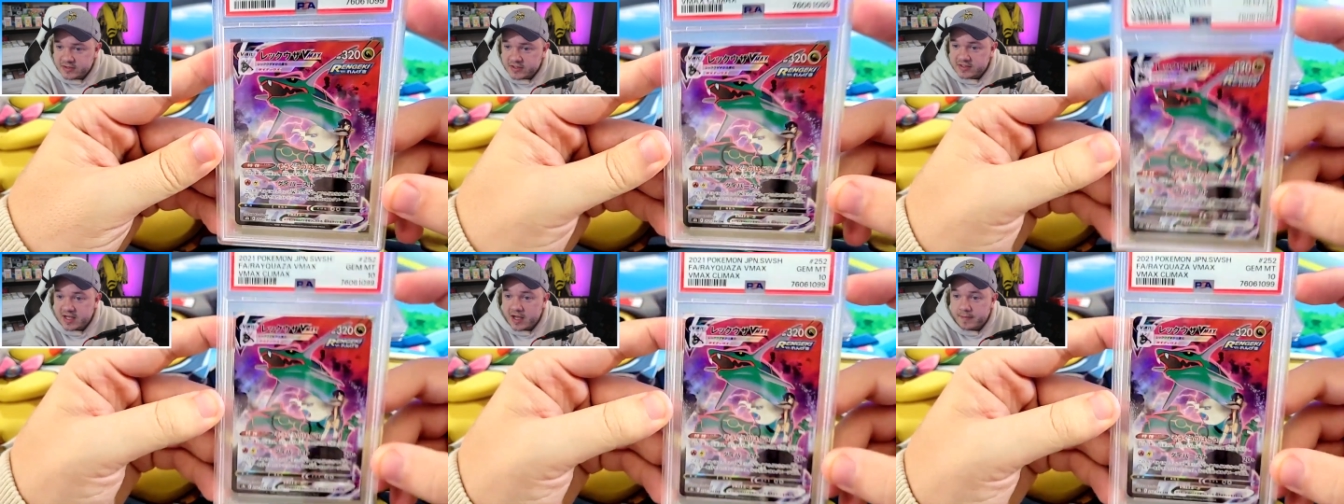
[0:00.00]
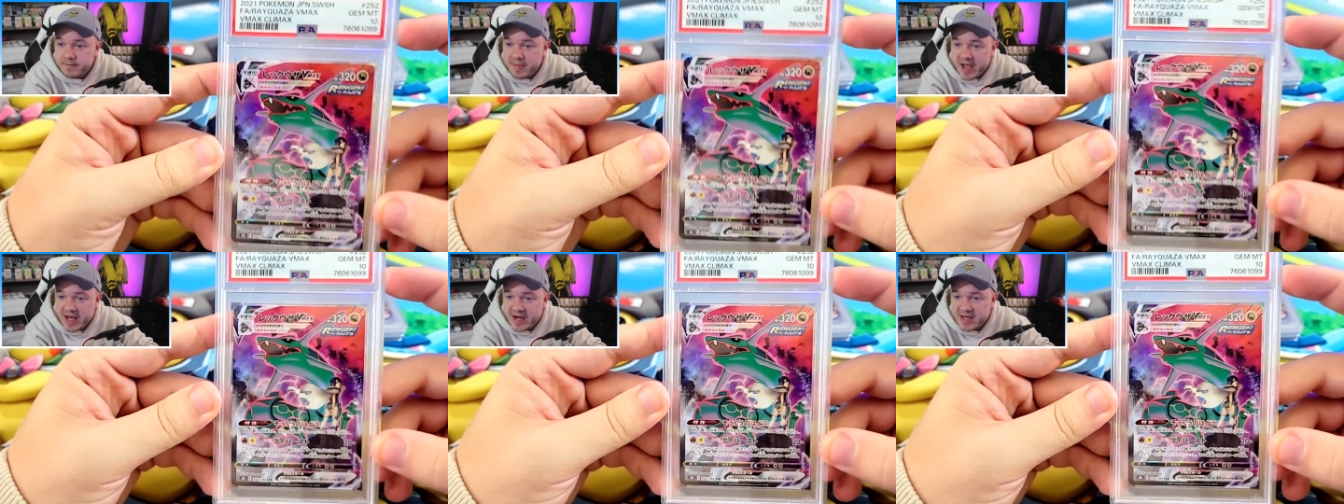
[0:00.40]
and just how
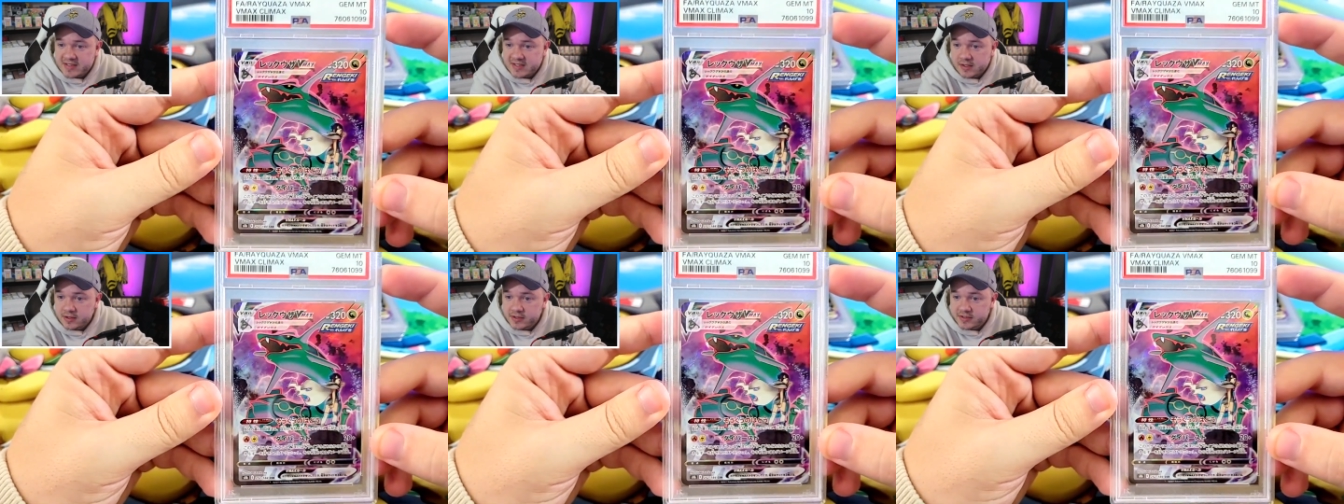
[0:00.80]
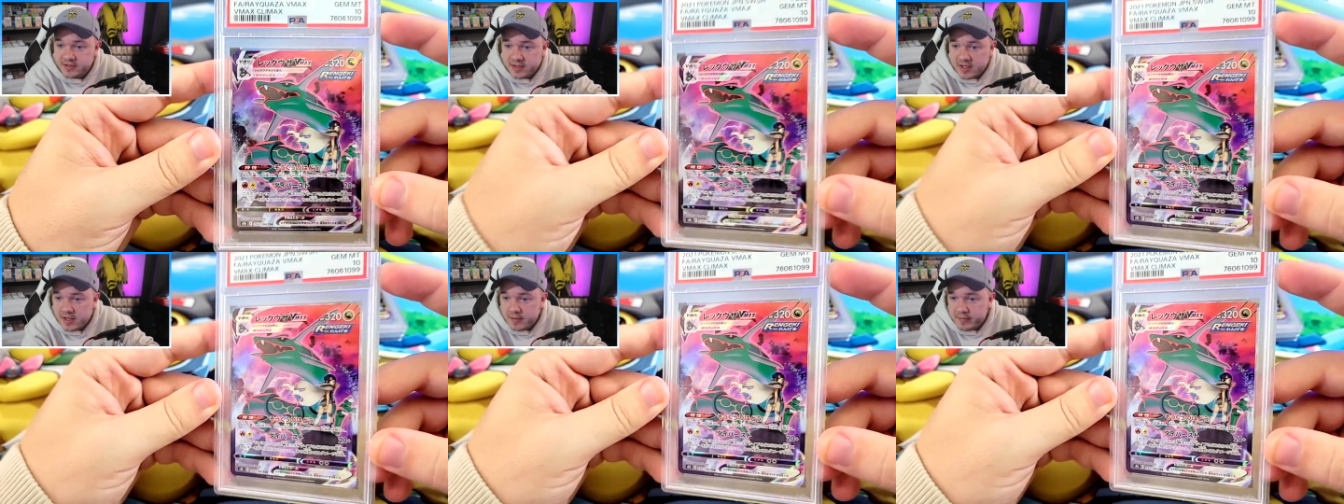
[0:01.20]
badass he looks.
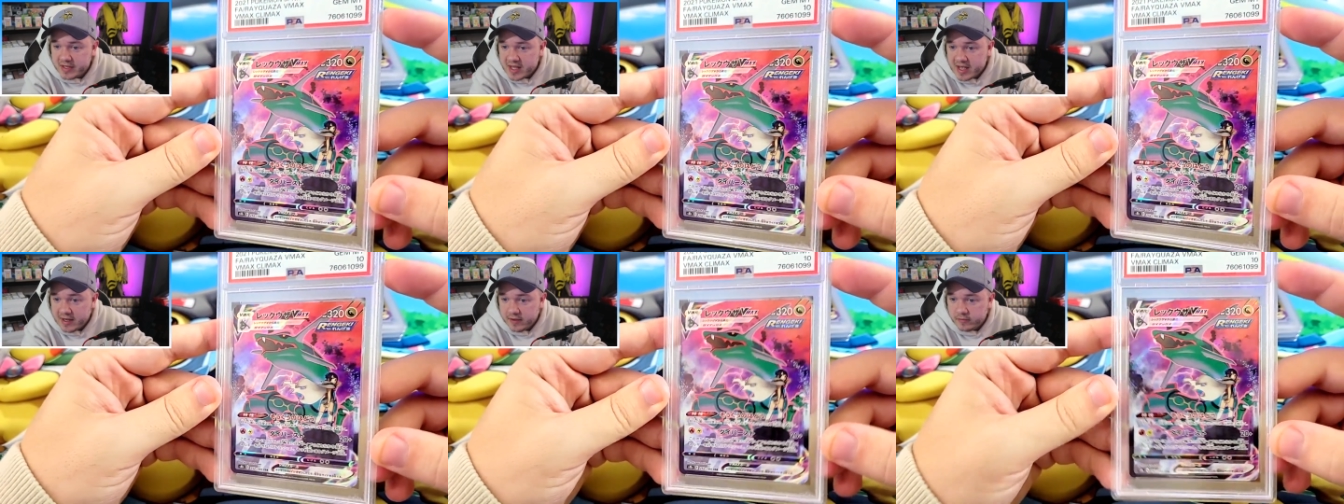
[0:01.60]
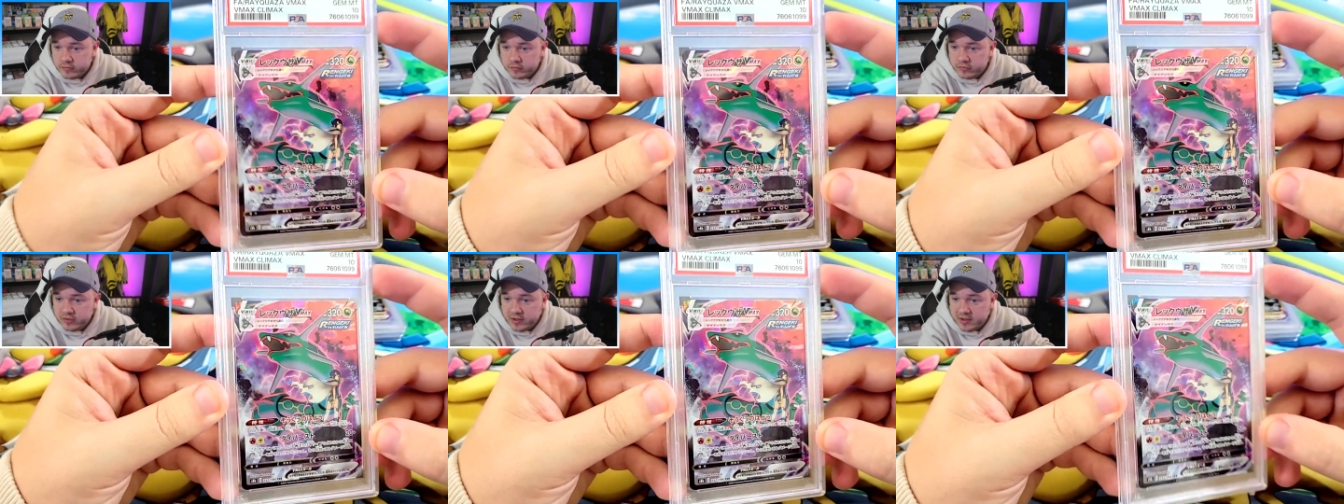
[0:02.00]
But yeah,
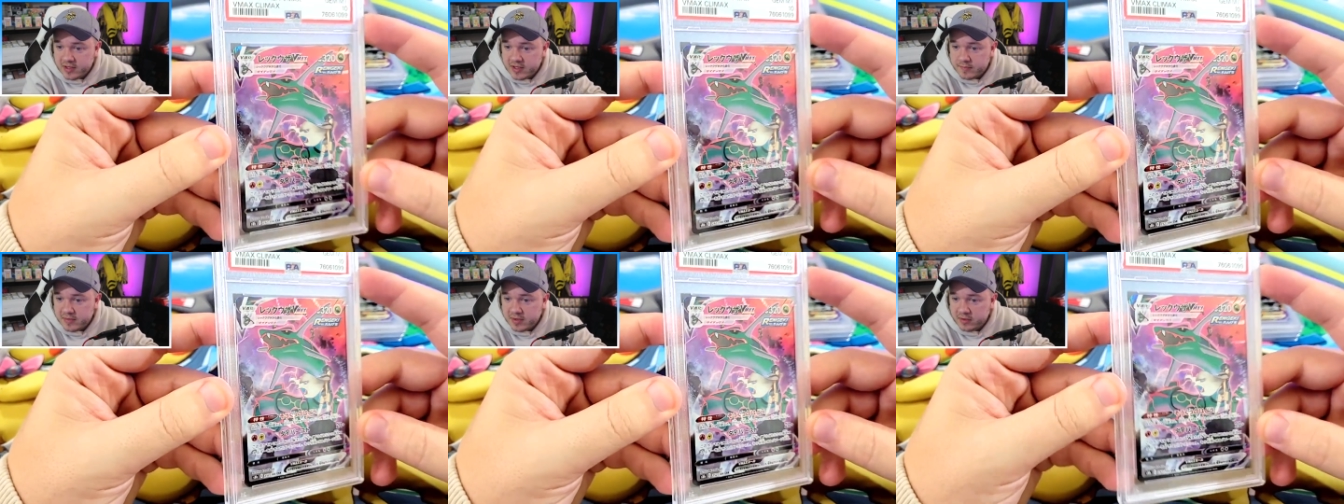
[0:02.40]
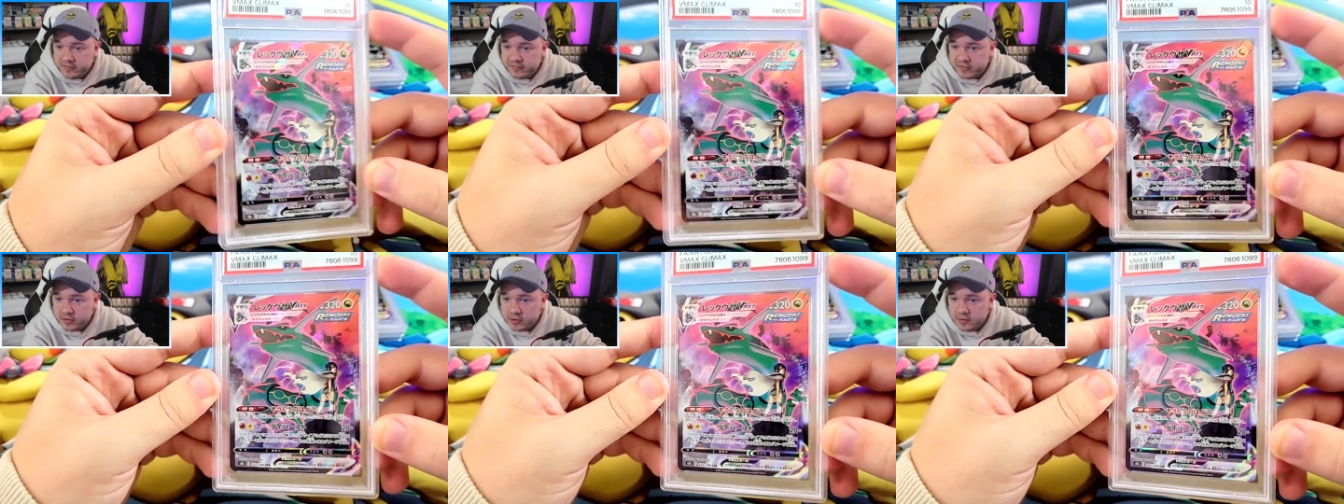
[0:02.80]
really
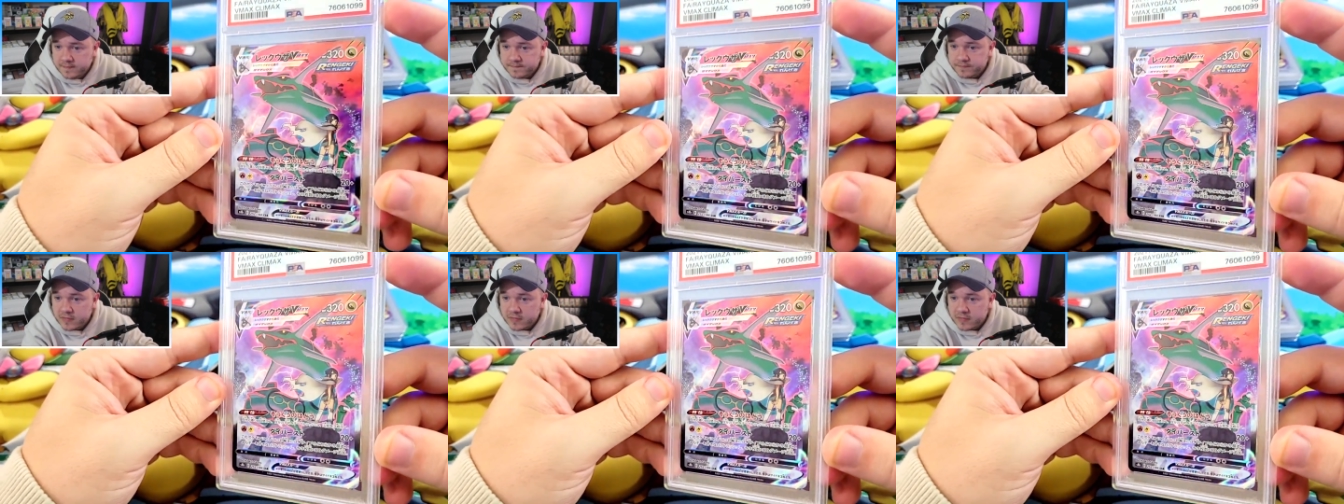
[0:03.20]
beautiful,